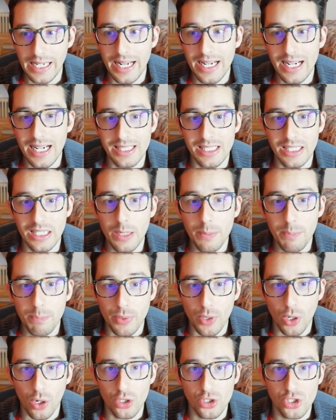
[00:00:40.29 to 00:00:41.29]
another
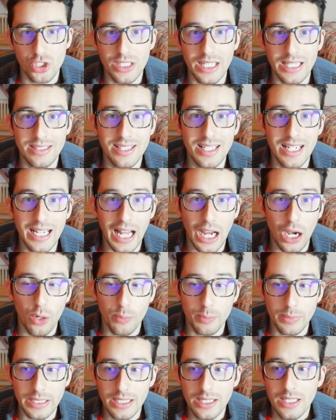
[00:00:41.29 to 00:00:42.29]
approach that allow
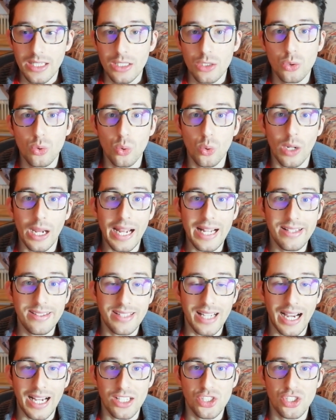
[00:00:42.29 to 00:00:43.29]
me to
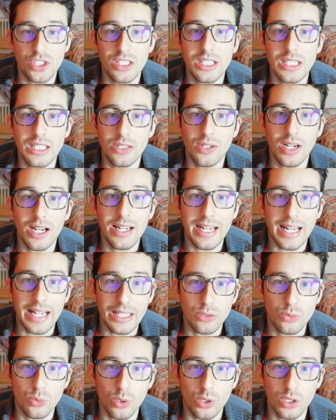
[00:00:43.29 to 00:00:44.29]
attach the neural
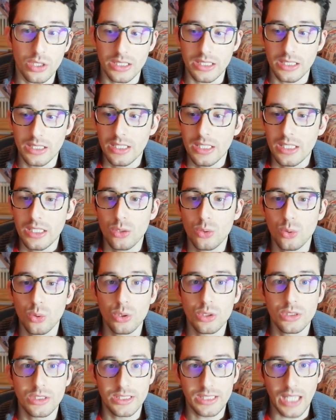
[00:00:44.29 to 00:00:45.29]
network
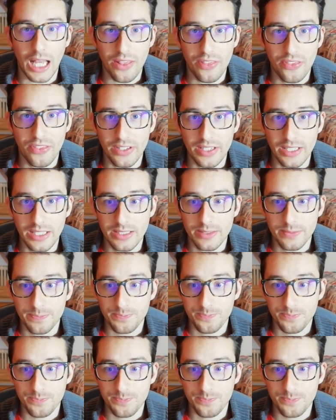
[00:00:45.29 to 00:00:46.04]
to something